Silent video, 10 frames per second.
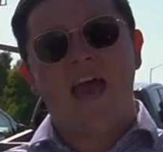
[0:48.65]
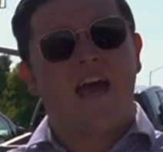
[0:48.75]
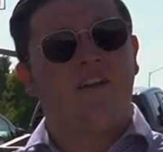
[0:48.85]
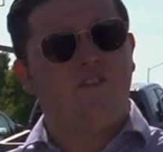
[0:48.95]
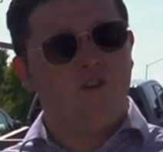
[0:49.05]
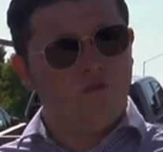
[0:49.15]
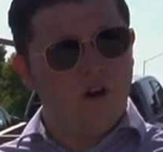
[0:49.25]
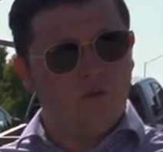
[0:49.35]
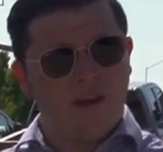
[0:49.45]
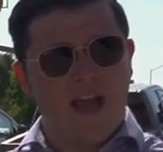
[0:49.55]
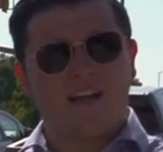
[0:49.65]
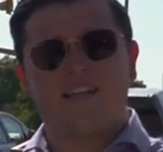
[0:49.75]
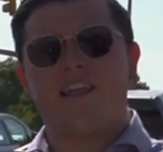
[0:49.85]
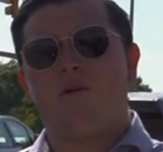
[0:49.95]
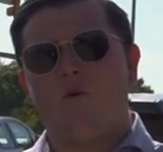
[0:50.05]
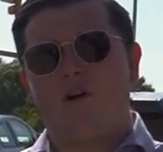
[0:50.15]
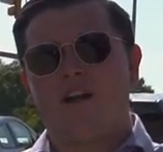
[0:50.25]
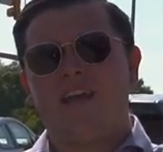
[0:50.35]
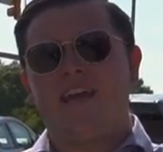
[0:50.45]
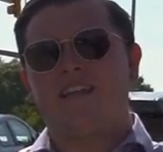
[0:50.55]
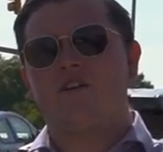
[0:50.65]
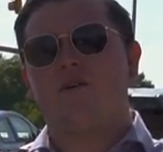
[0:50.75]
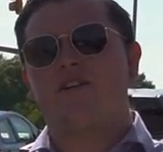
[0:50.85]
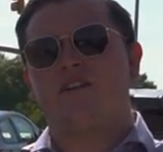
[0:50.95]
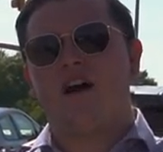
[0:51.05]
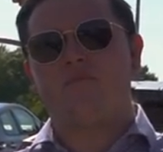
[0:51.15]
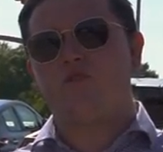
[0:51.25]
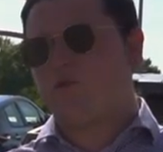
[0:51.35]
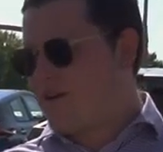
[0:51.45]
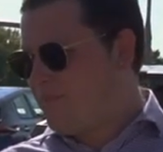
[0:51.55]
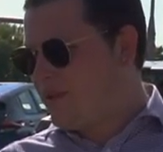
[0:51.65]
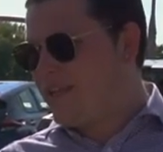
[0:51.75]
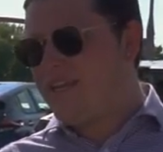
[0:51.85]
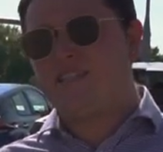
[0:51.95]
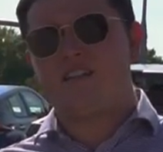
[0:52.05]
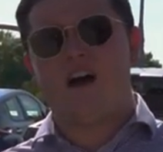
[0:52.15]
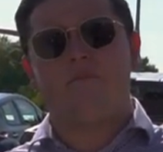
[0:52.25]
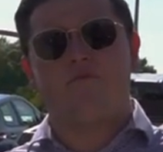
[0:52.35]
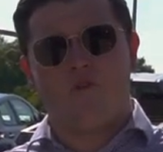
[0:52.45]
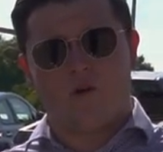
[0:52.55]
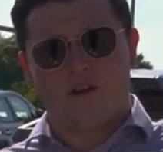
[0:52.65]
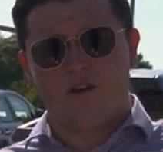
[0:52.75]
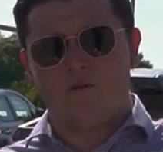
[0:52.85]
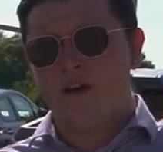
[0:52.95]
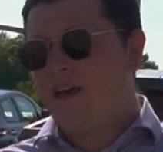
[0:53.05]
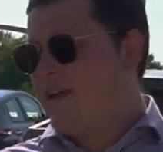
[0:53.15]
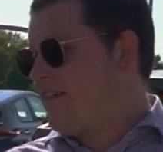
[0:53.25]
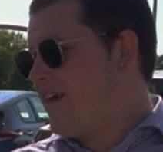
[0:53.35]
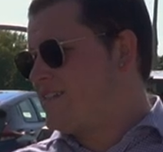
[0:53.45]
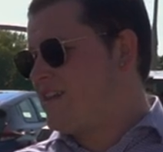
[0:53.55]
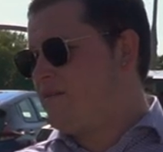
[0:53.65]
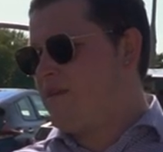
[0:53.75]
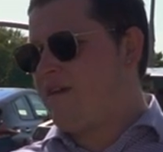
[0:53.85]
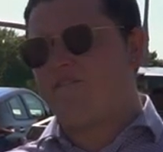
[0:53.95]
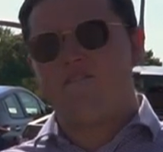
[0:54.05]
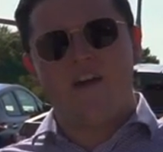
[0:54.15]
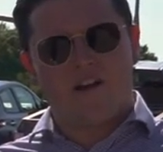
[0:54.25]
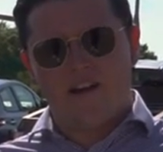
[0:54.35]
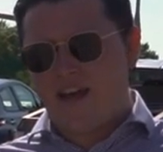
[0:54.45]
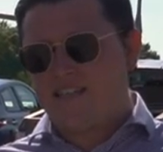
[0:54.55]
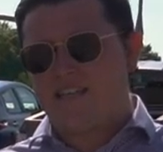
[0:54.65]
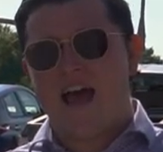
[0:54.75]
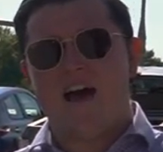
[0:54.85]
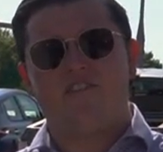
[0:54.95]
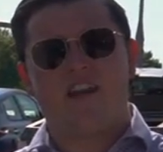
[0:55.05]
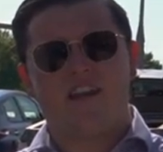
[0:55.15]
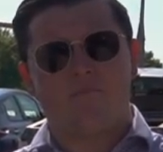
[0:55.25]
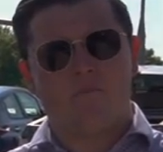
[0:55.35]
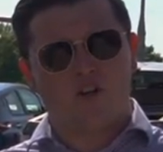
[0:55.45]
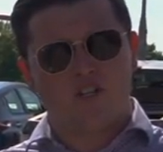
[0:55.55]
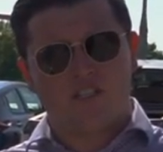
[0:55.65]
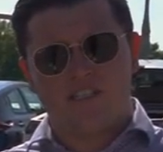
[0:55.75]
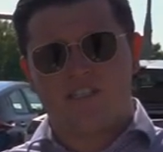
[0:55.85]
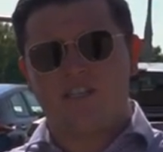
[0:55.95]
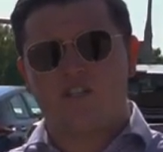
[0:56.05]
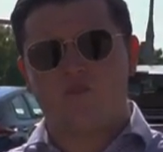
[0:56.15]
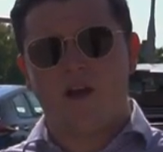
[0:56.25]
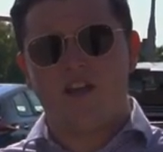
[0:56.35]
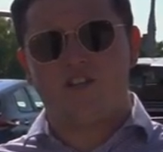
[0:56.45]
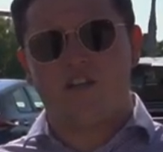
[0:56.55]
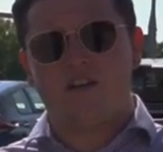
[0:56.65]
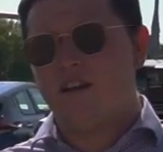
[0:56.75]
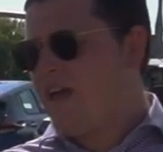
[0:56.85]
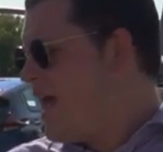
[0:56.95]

And if you don't react to that warning, it is going to come to a complete stop for you. Now, that is gonna be very nice to have in any emergency situation.